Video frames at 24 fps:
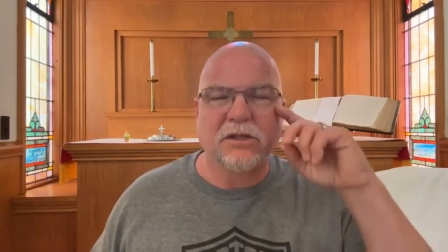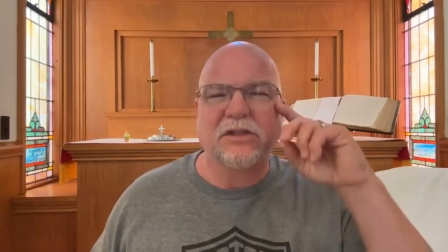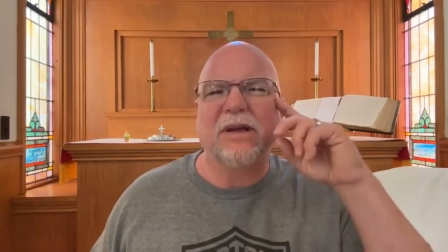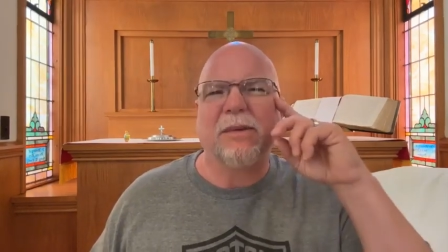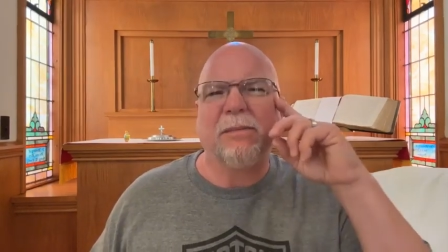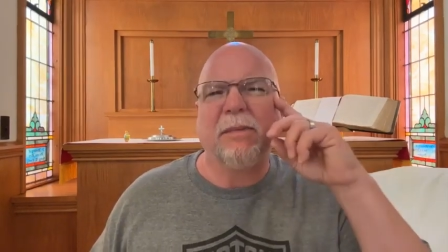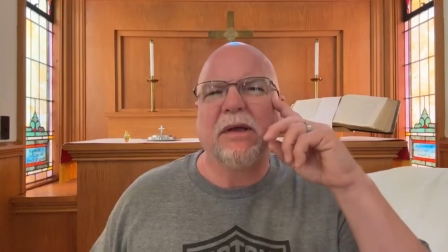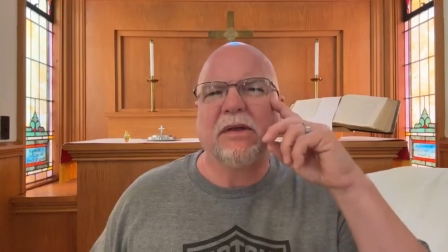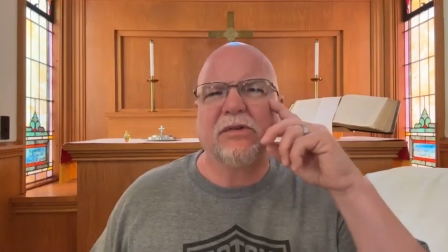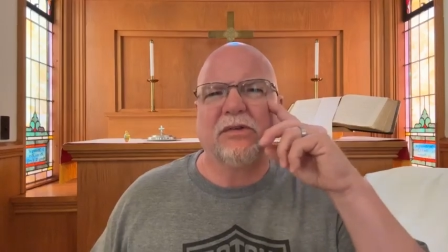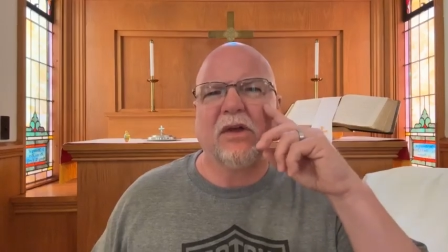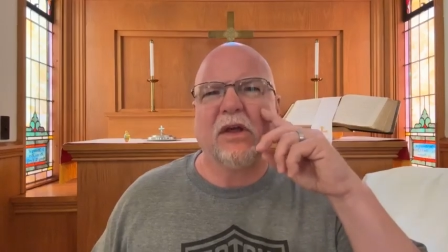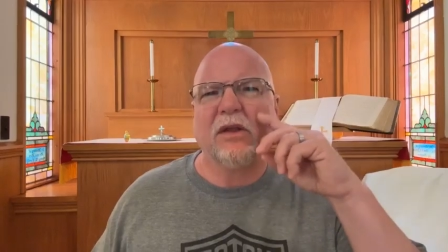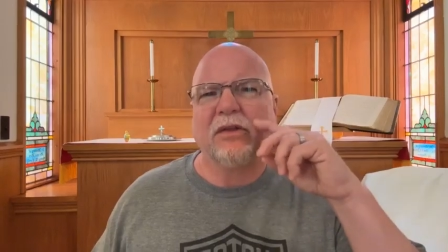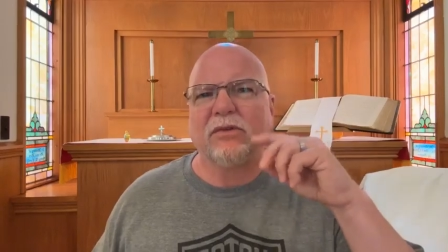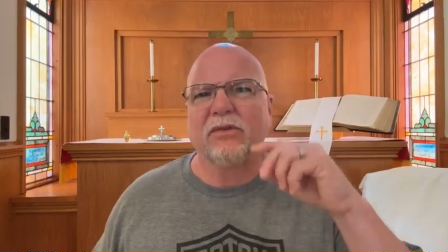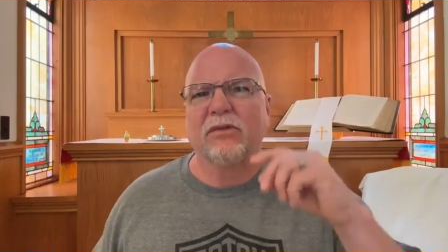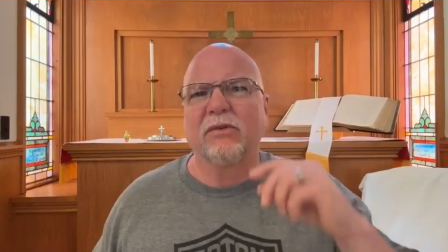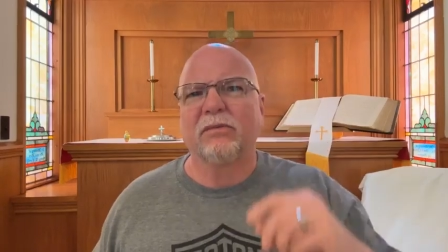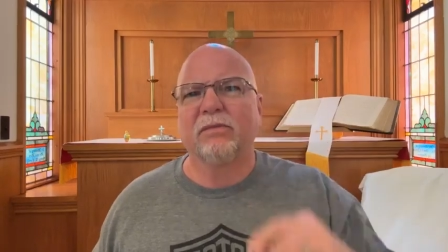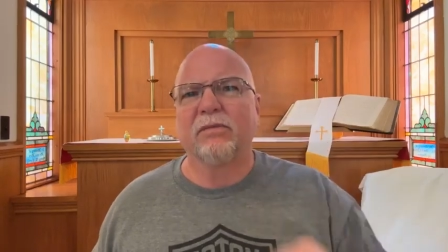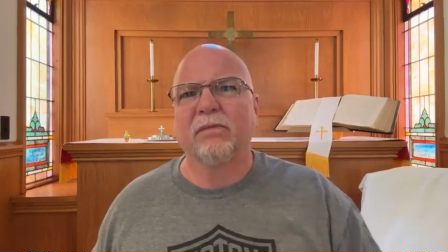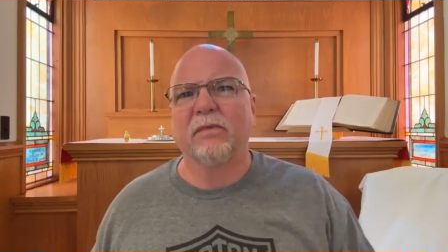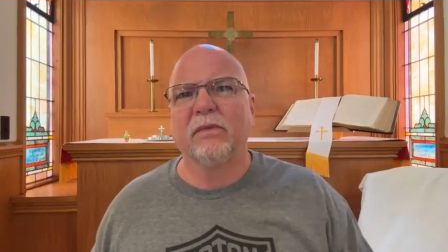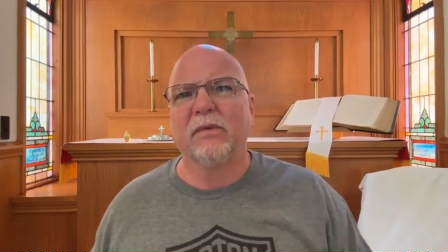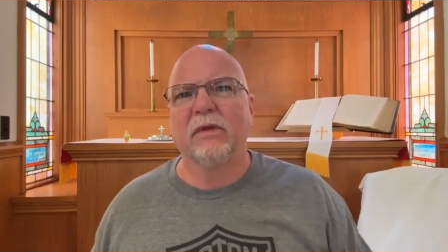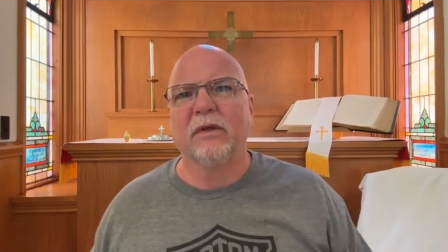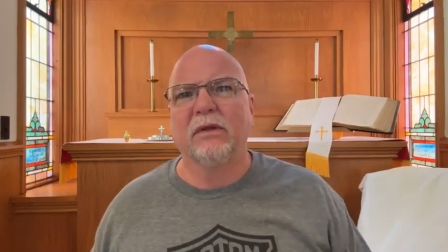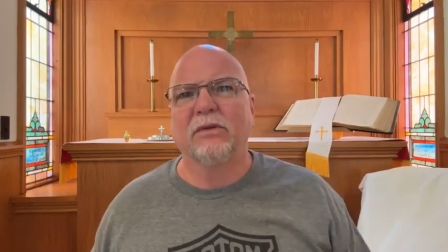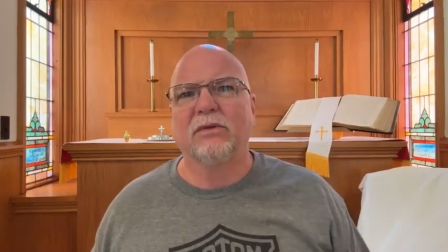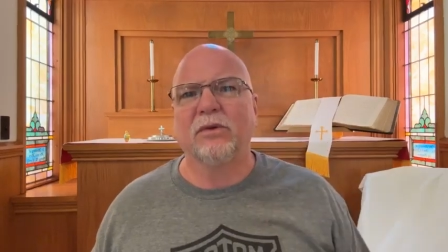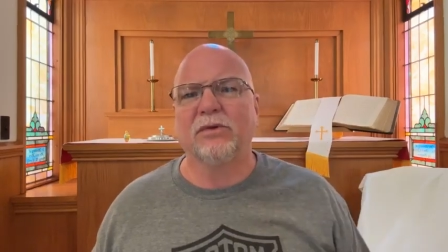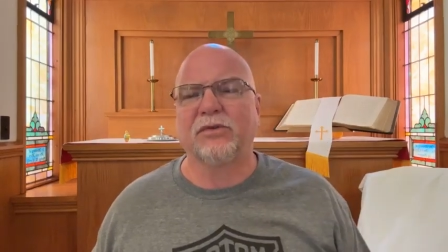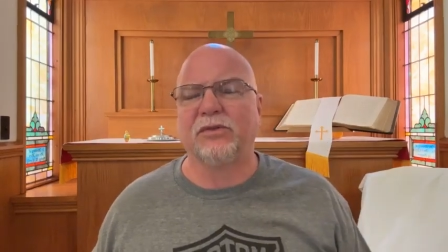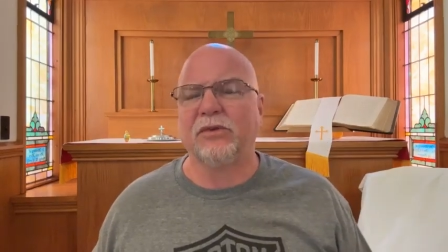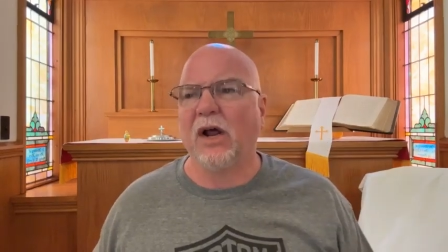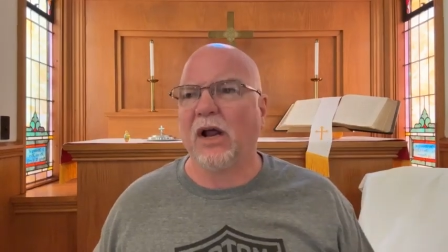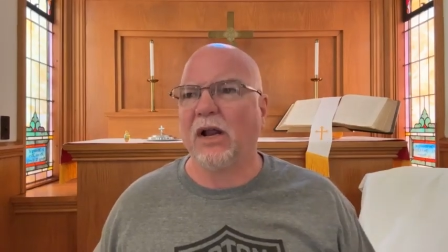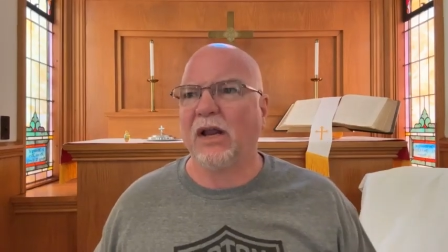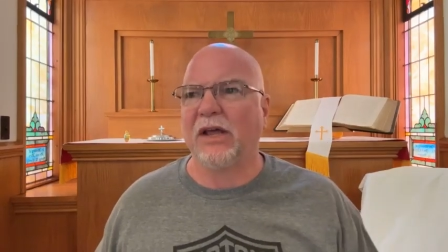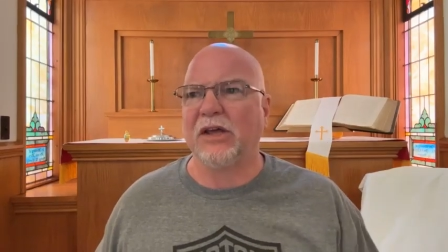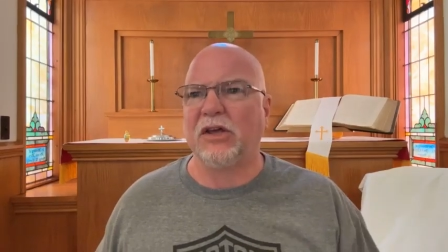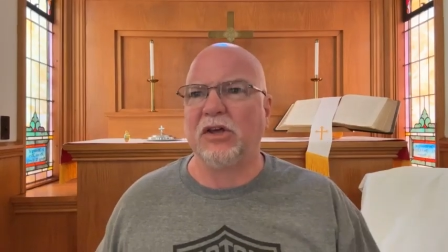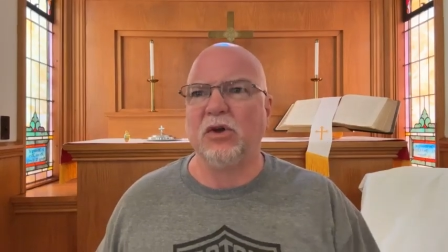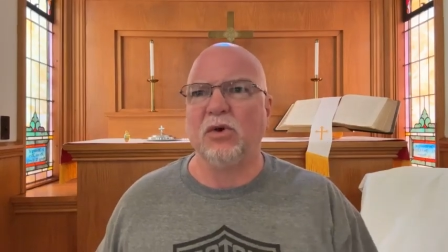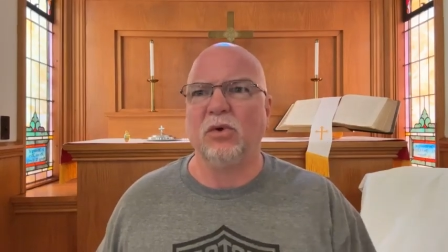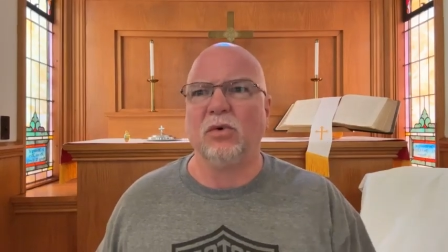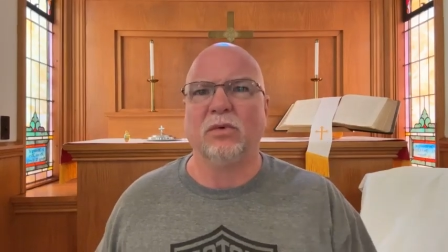Does that make sense? So it's not
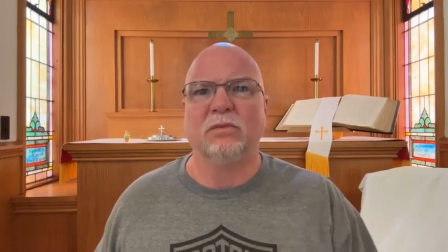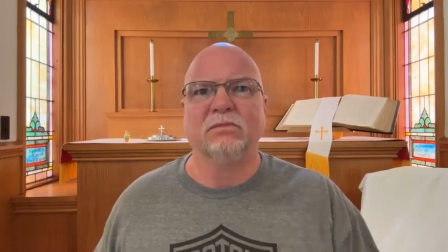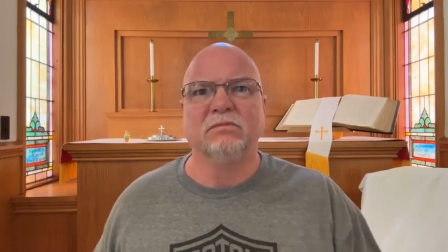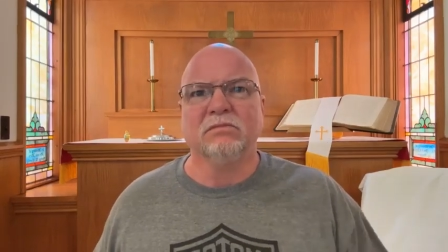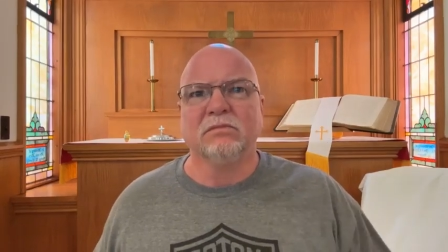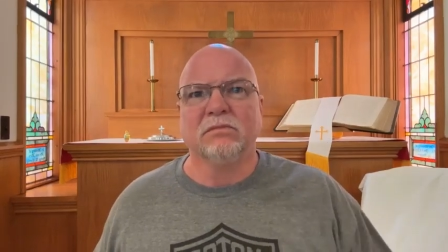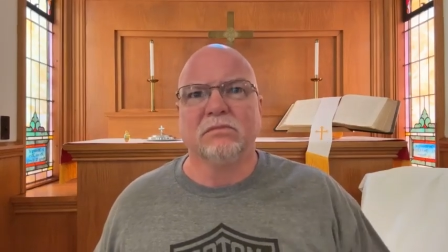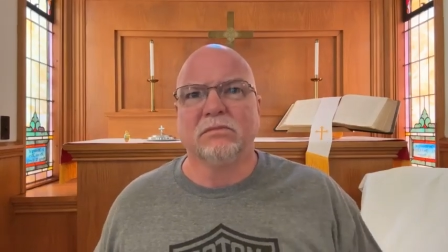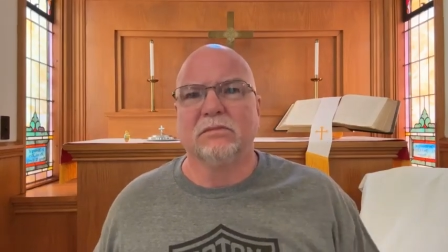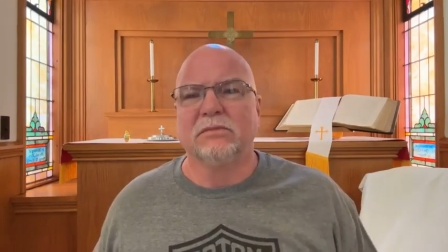like you,